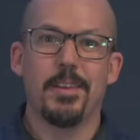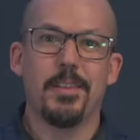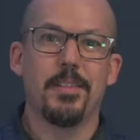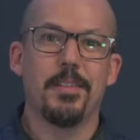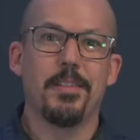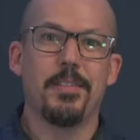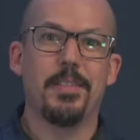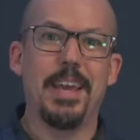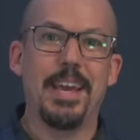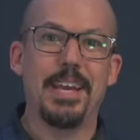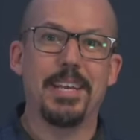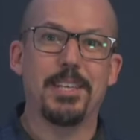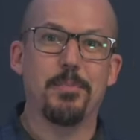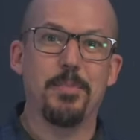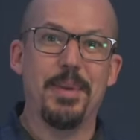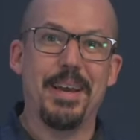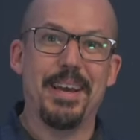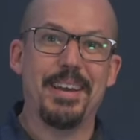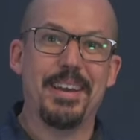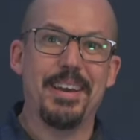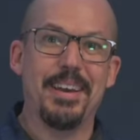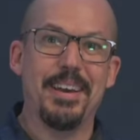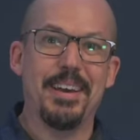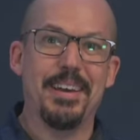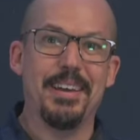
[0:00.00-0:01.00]
Thanks,
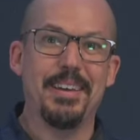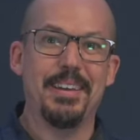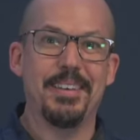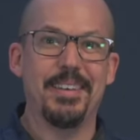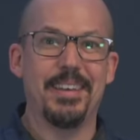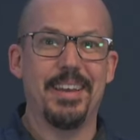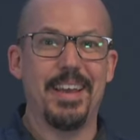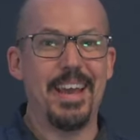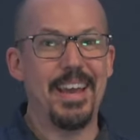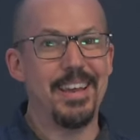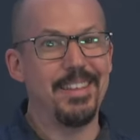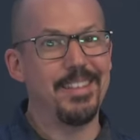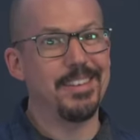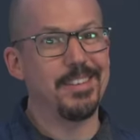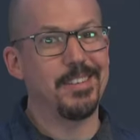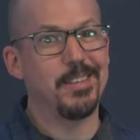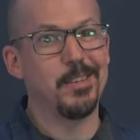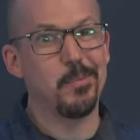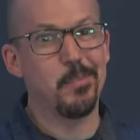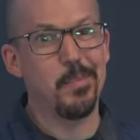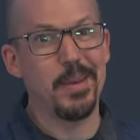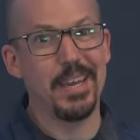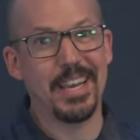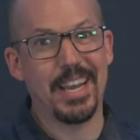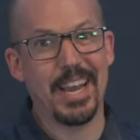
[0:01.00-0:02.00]
Bekah. Hey, this has
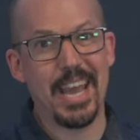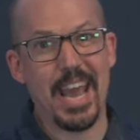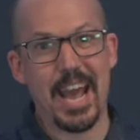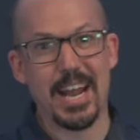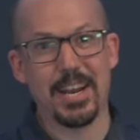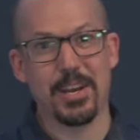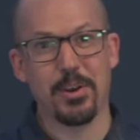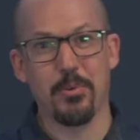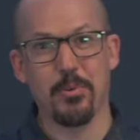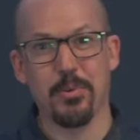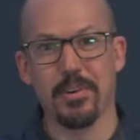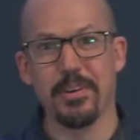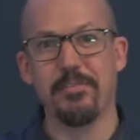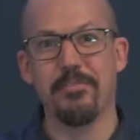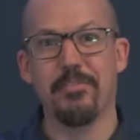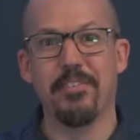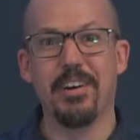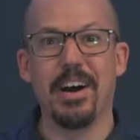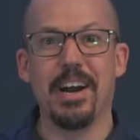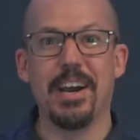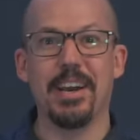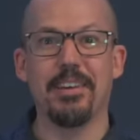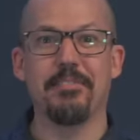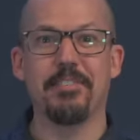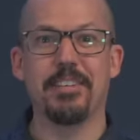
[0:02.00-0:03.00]
been Category
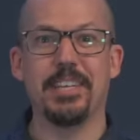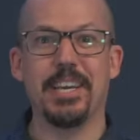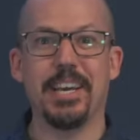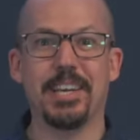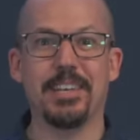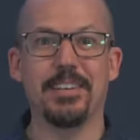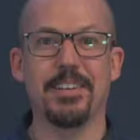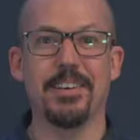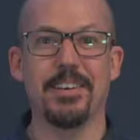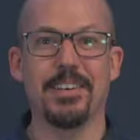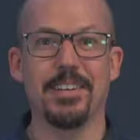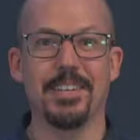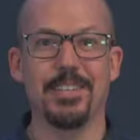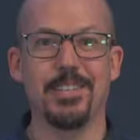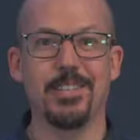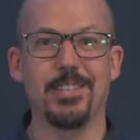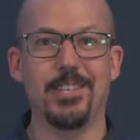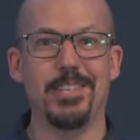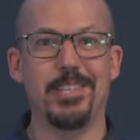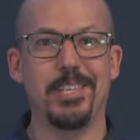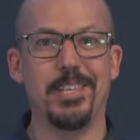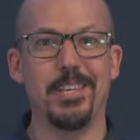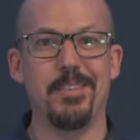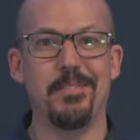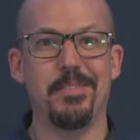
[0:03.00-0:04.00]
five Technology
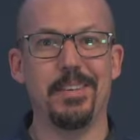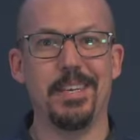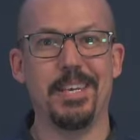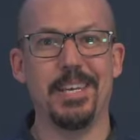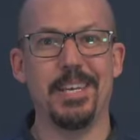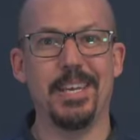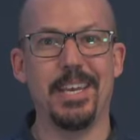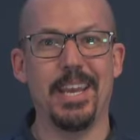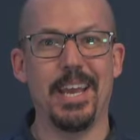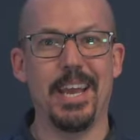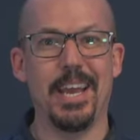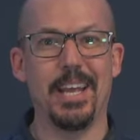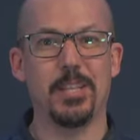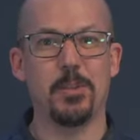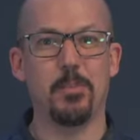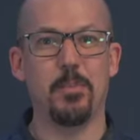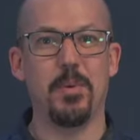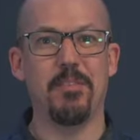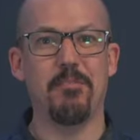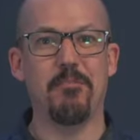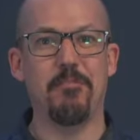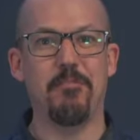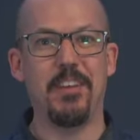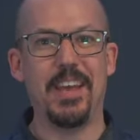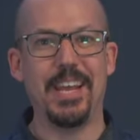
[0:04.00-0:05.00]
T V. It's
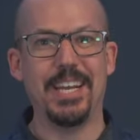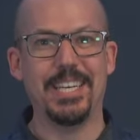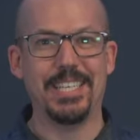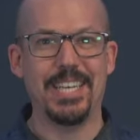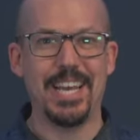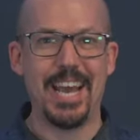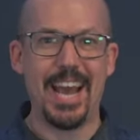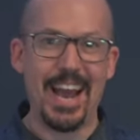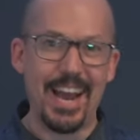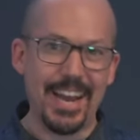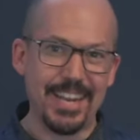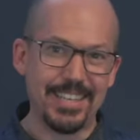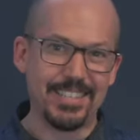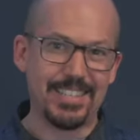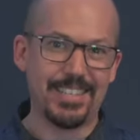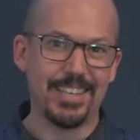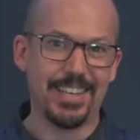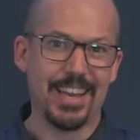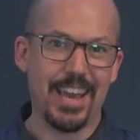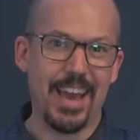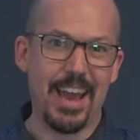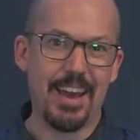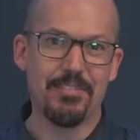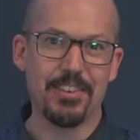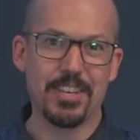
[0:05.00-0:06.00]
been fantastic
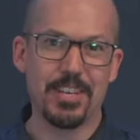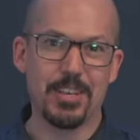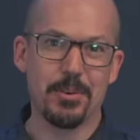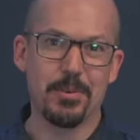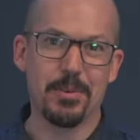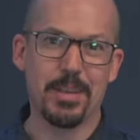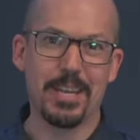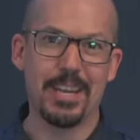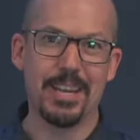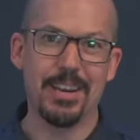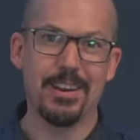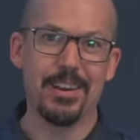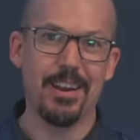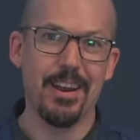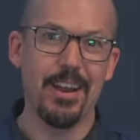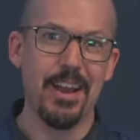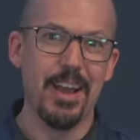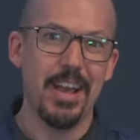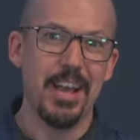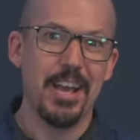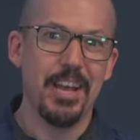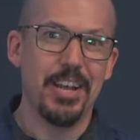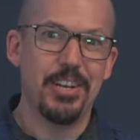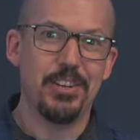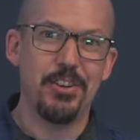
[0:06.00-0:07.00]
having you here.
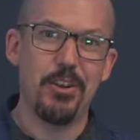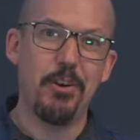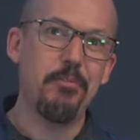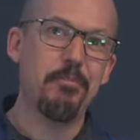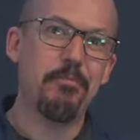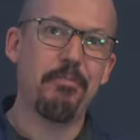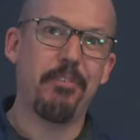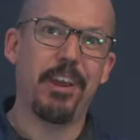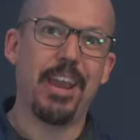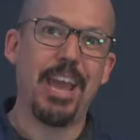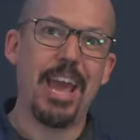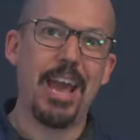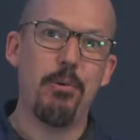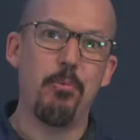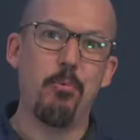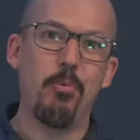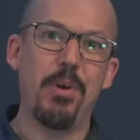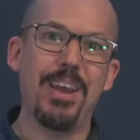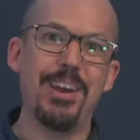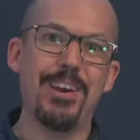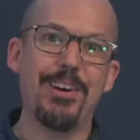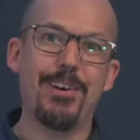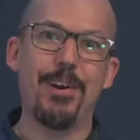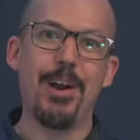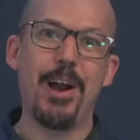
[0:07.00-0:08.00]
Don't forget,
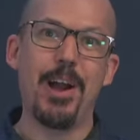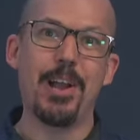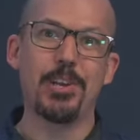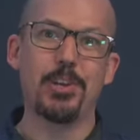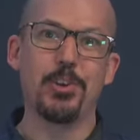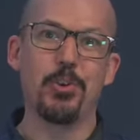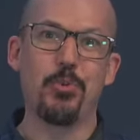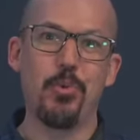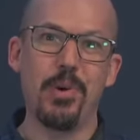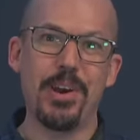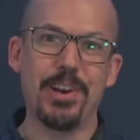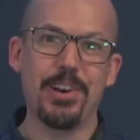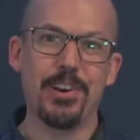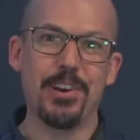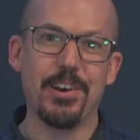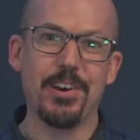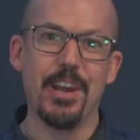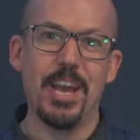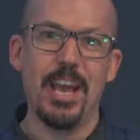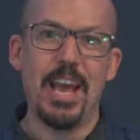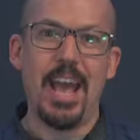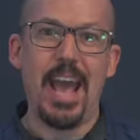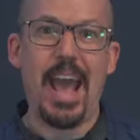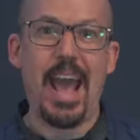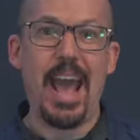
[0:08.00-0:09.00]
we are on Twitter
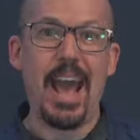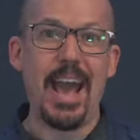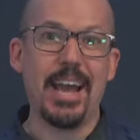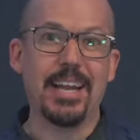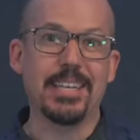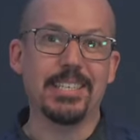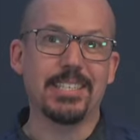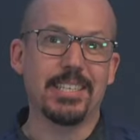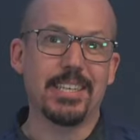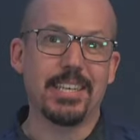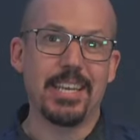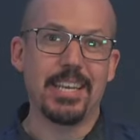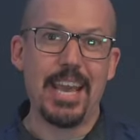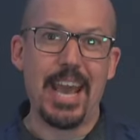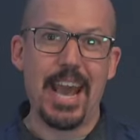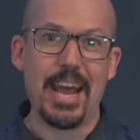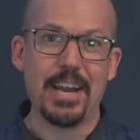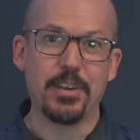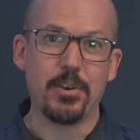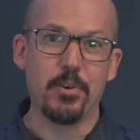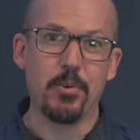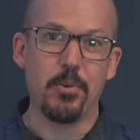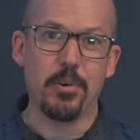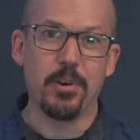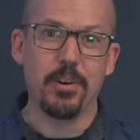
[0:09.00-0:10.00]
at
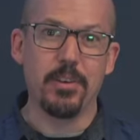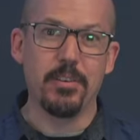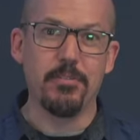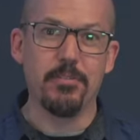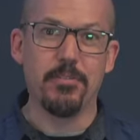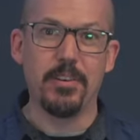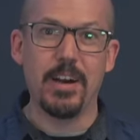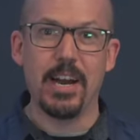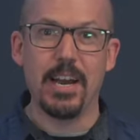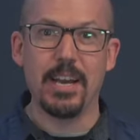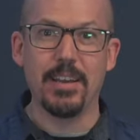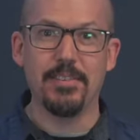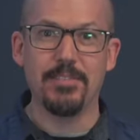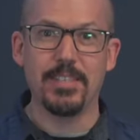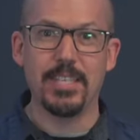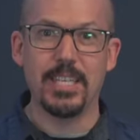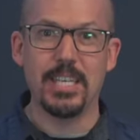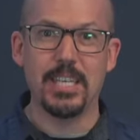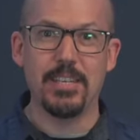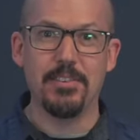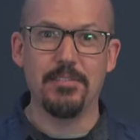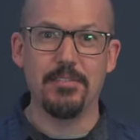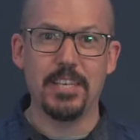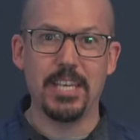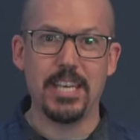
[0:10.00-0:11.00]
Category five
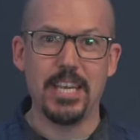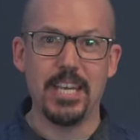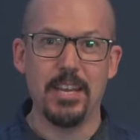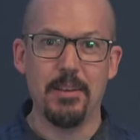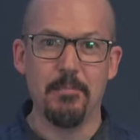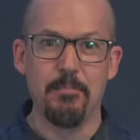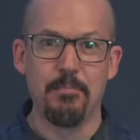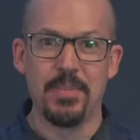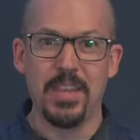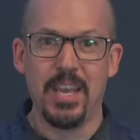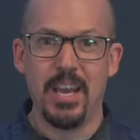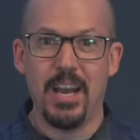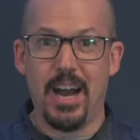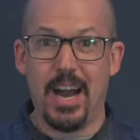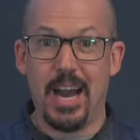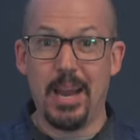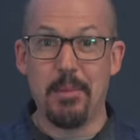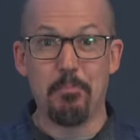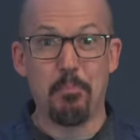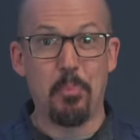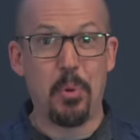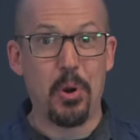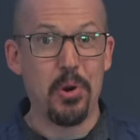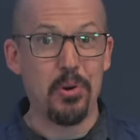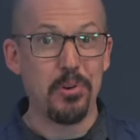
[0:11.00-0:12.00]
T V.
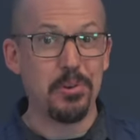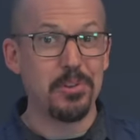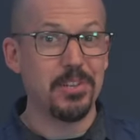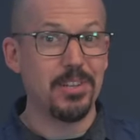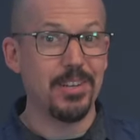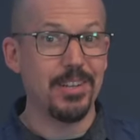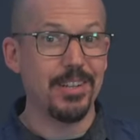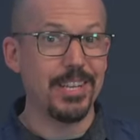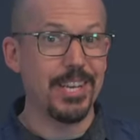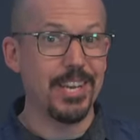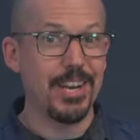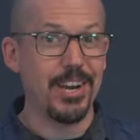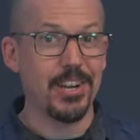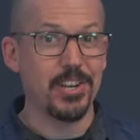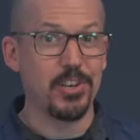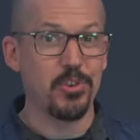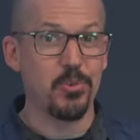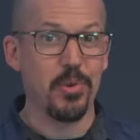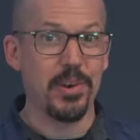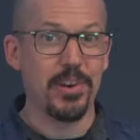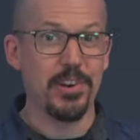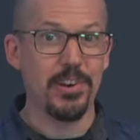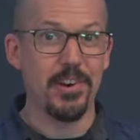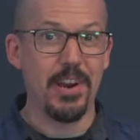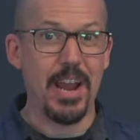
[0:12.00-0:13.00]
I'm personally on
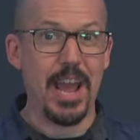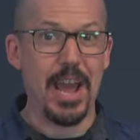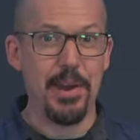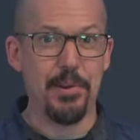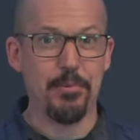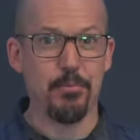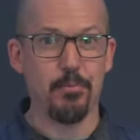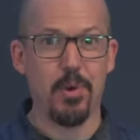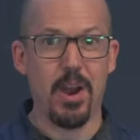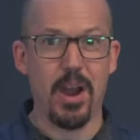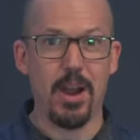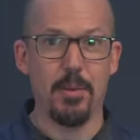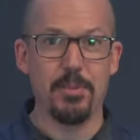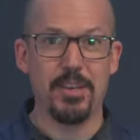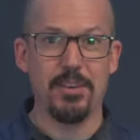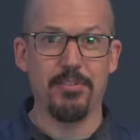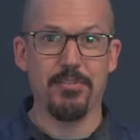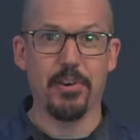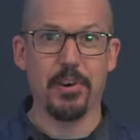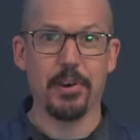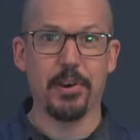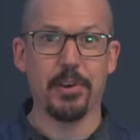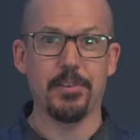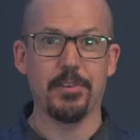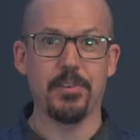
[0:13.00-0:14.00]
Twitter at Robbie
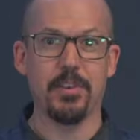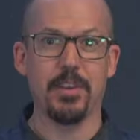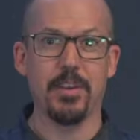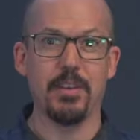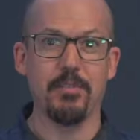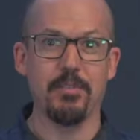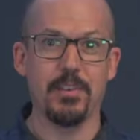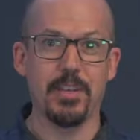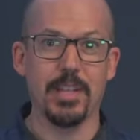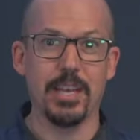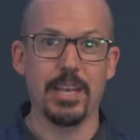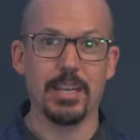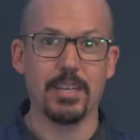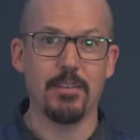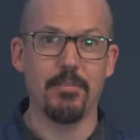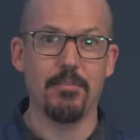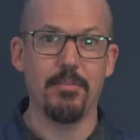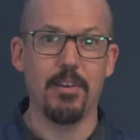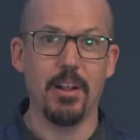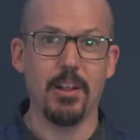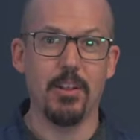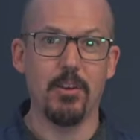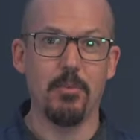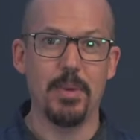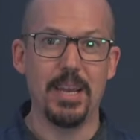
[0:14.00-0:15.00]
Ferguson. If you'd like to
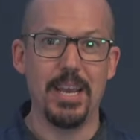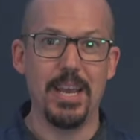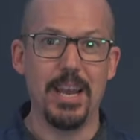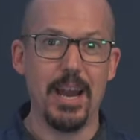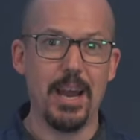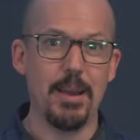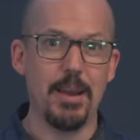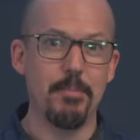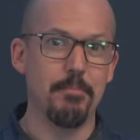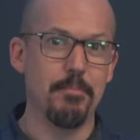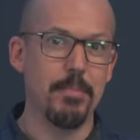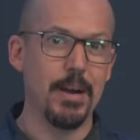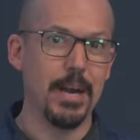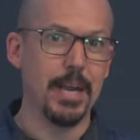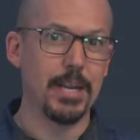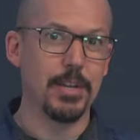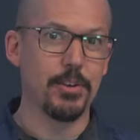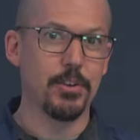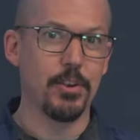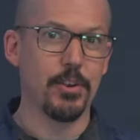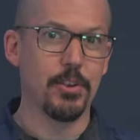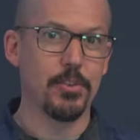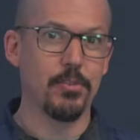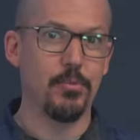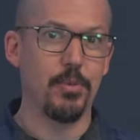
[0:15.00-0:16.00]
follow me, I might
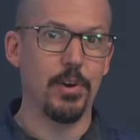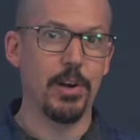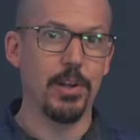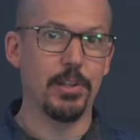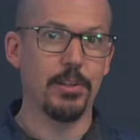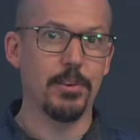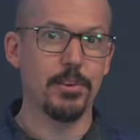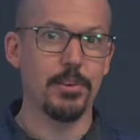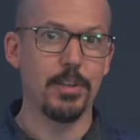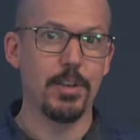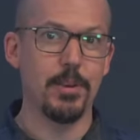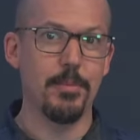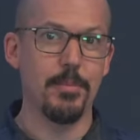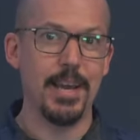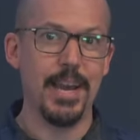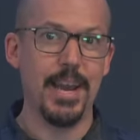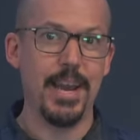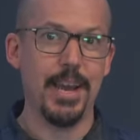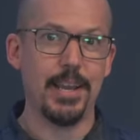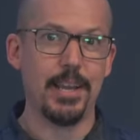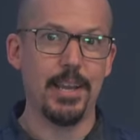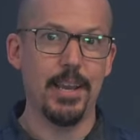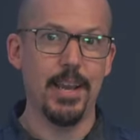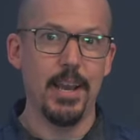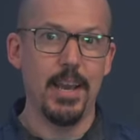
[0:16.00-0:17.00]
just follow you
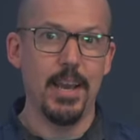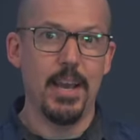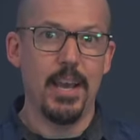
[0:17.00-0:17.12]
back.